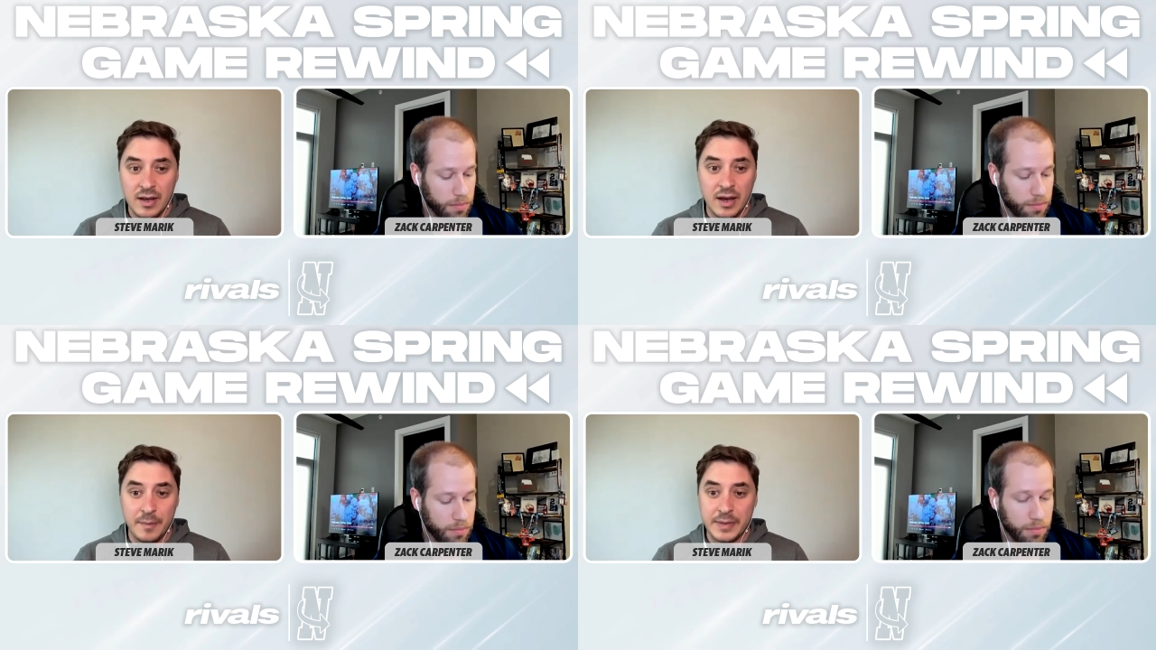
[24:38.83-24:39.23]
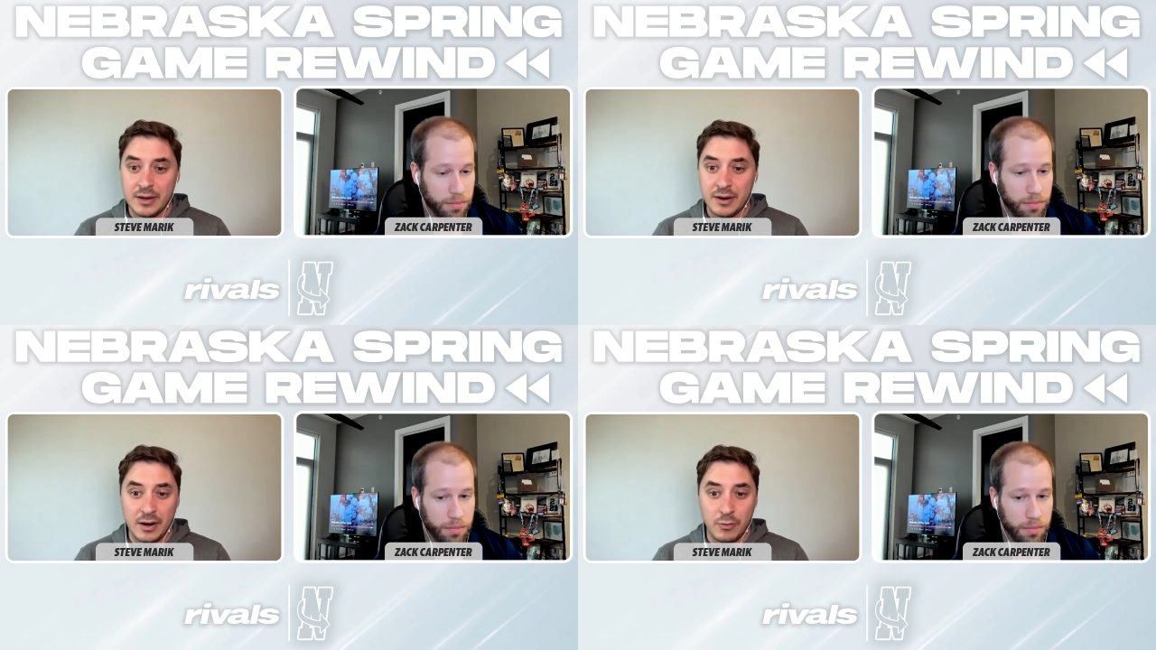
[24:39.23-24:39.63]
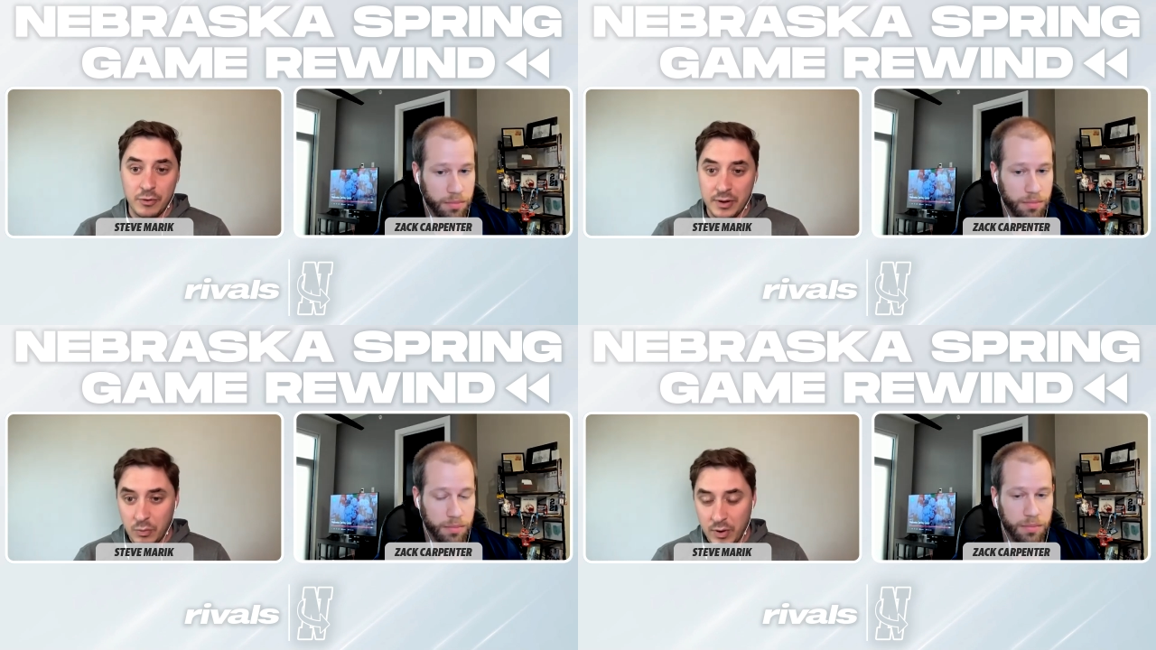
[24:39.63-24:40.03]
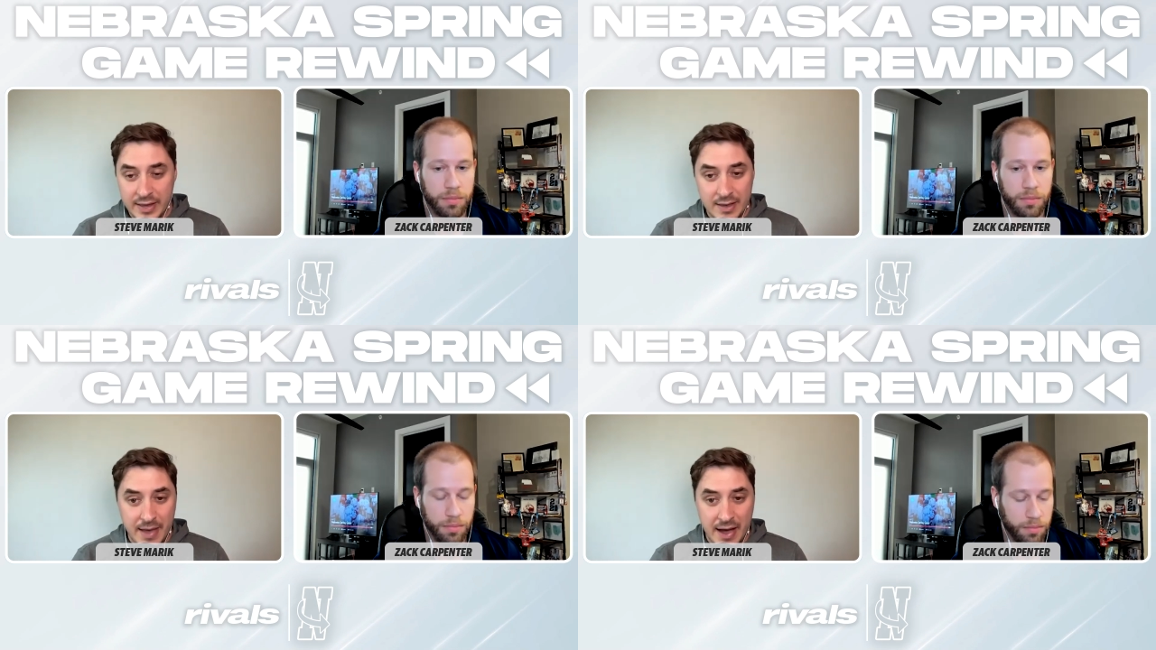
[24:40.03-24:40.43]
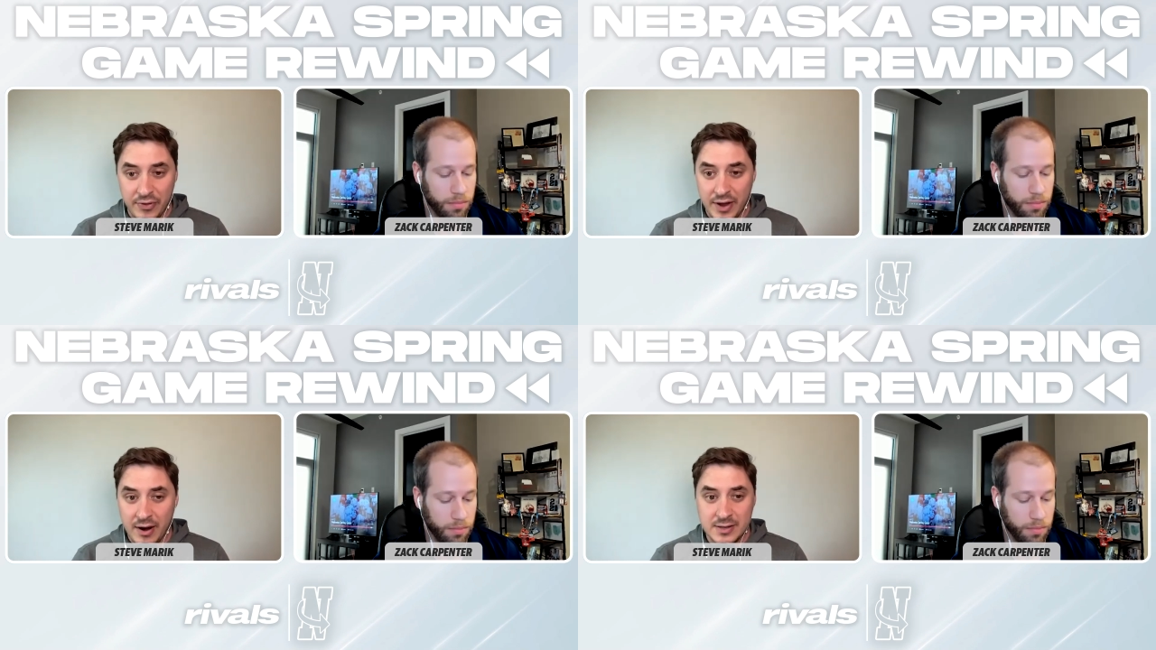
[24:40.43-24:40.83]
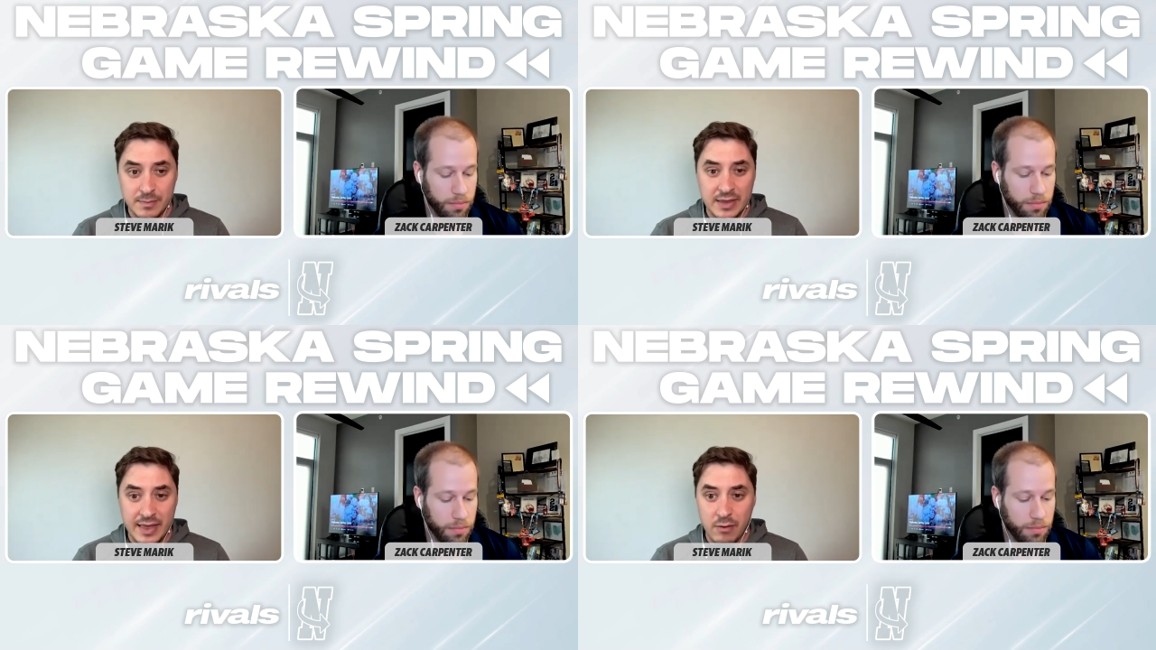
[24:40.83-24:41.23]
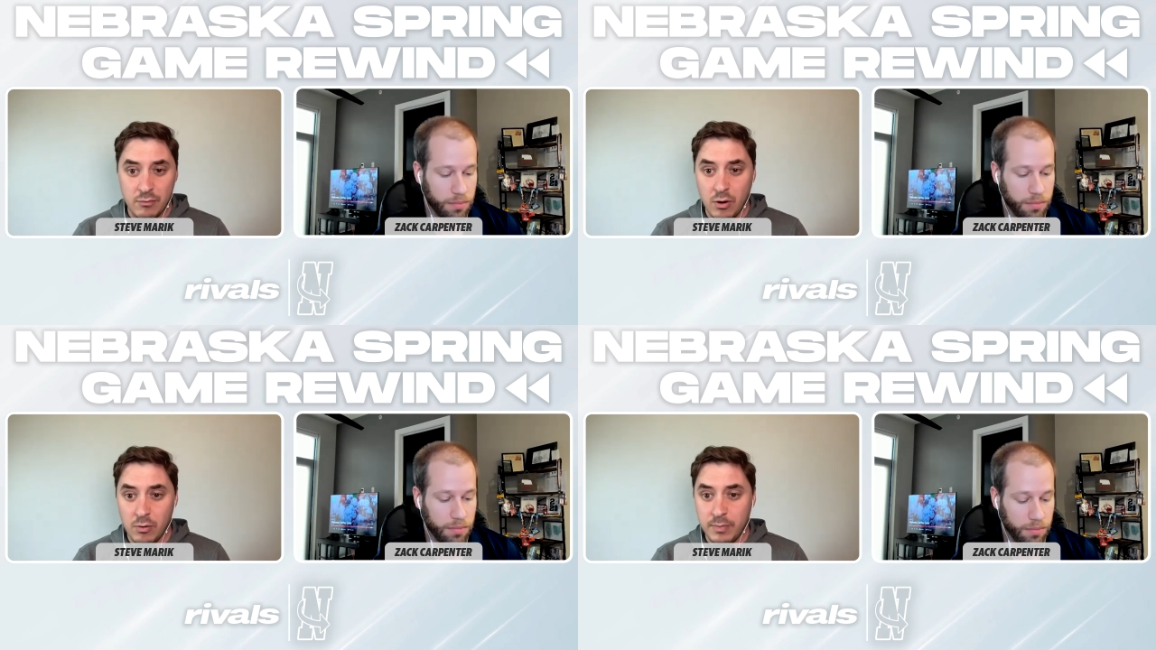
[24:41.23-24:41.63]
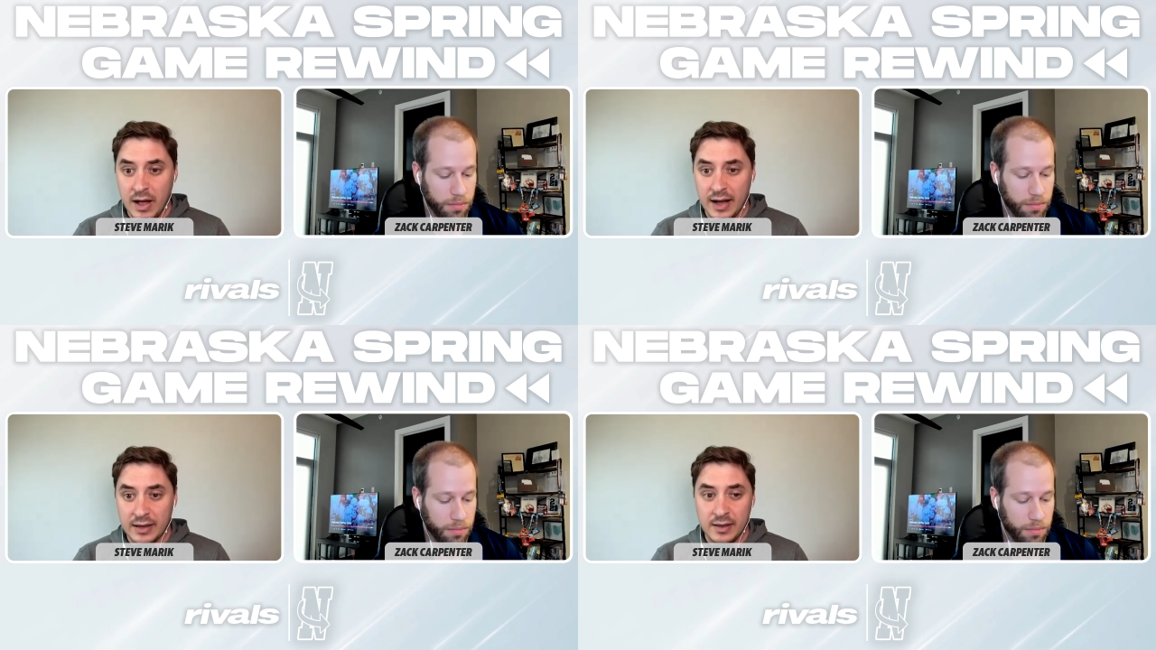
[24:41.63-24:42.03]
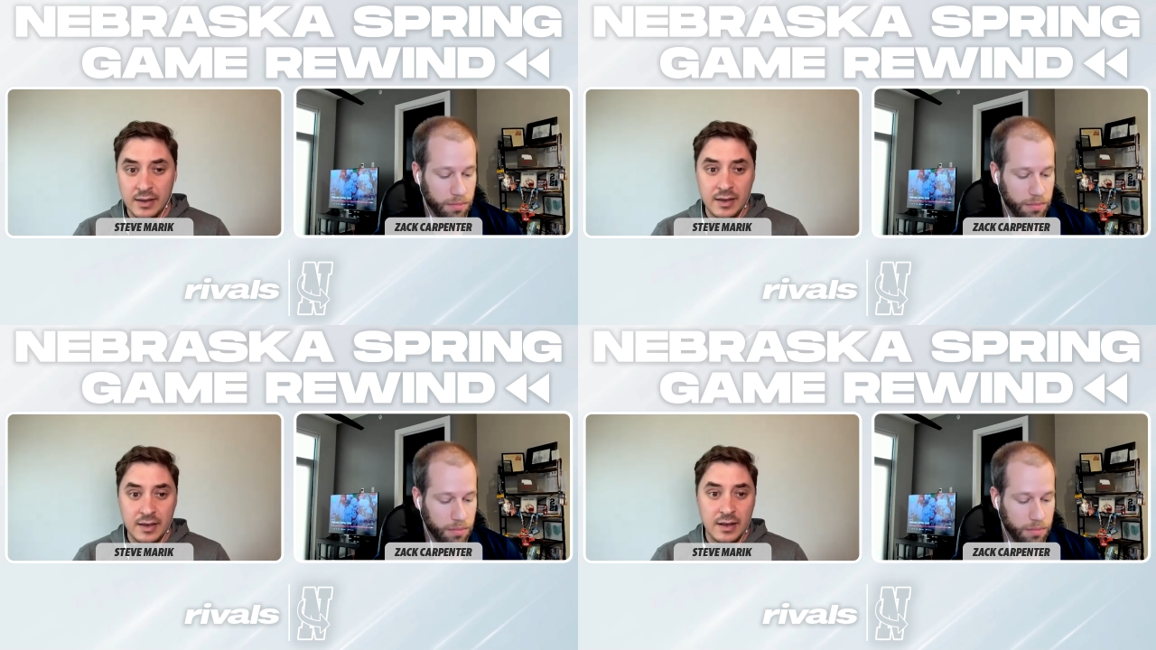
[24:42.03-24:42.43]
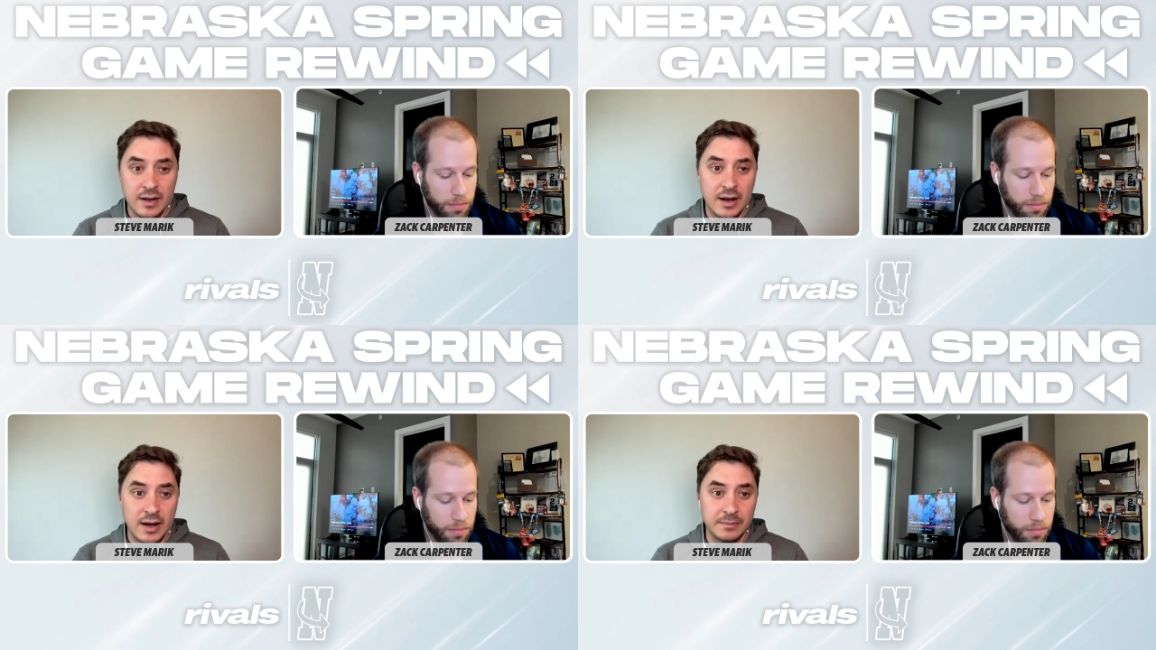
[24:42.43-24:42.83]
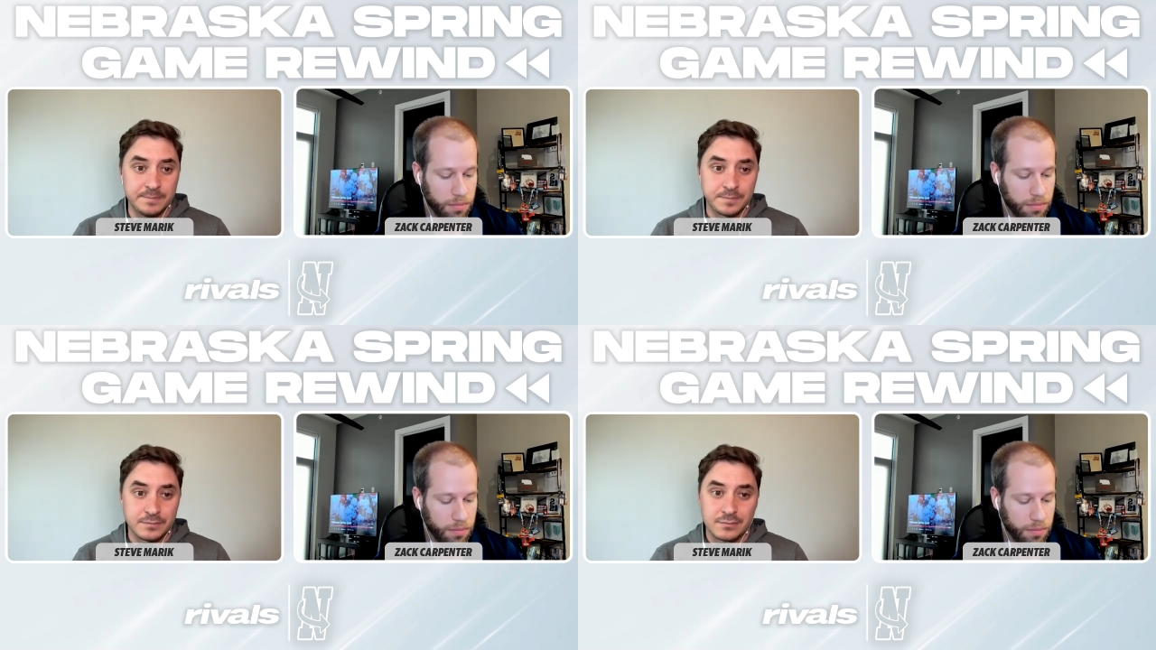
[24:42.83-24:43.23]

Speaker 1: Um, you're going to really want him out there to be that roadblock. Um,